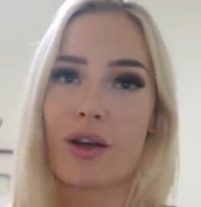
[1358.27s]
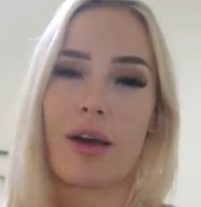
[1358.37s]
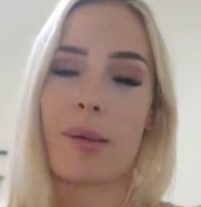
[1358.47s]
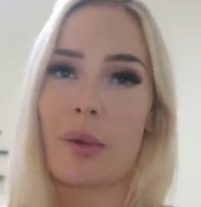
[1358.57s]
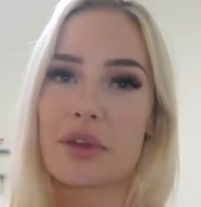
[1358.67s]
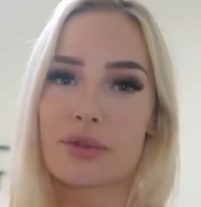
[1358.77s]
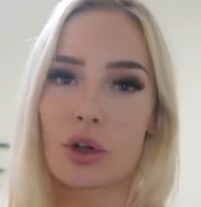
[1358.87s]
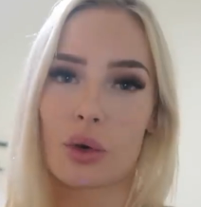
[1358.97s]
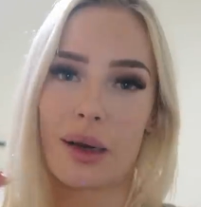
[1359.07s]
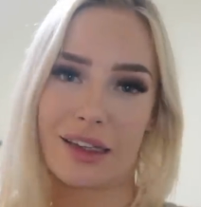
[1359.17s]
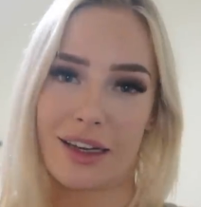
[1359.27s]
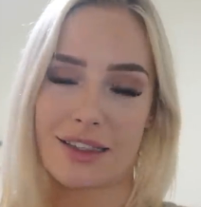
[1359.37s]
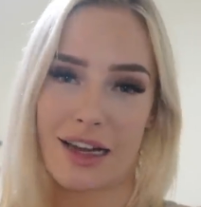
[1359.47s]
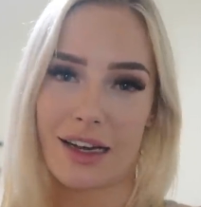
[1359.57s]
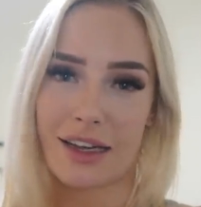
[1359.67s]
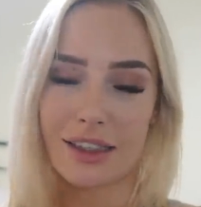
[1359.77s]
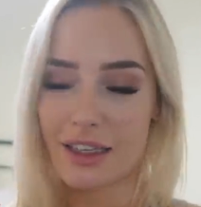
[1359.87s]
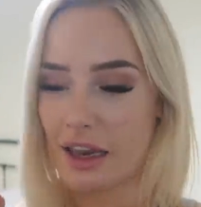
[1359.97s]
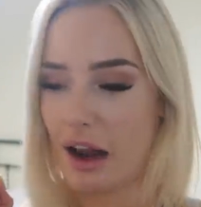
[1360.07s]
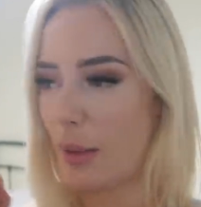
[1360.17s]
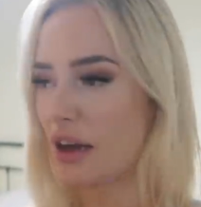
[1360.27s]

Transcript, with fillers: wrap up this vlog quickly because I need to clean that up.